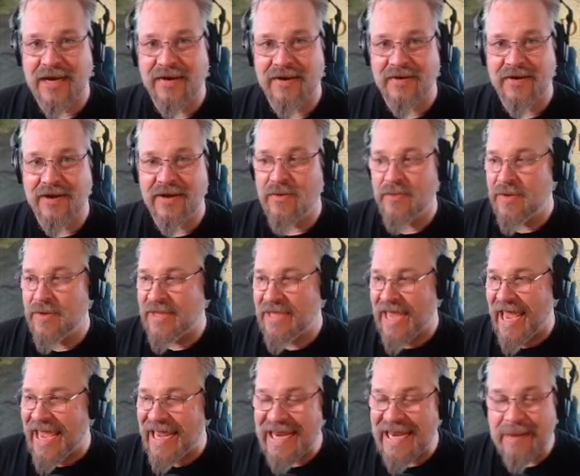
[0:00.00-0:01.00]
area with
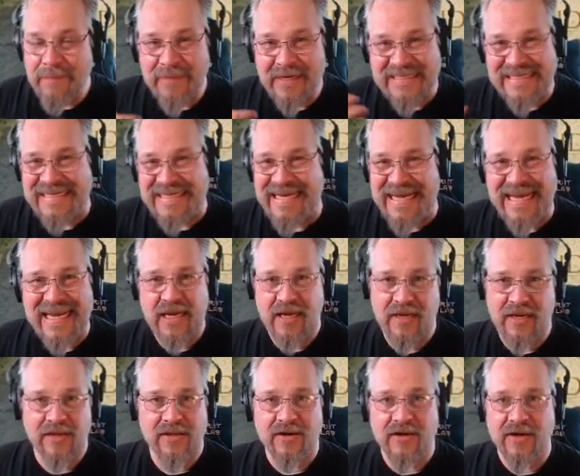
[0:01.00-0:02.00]
any
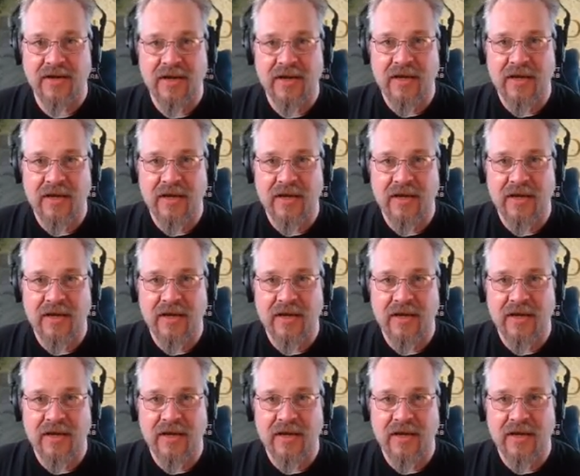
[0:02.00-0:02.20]
particular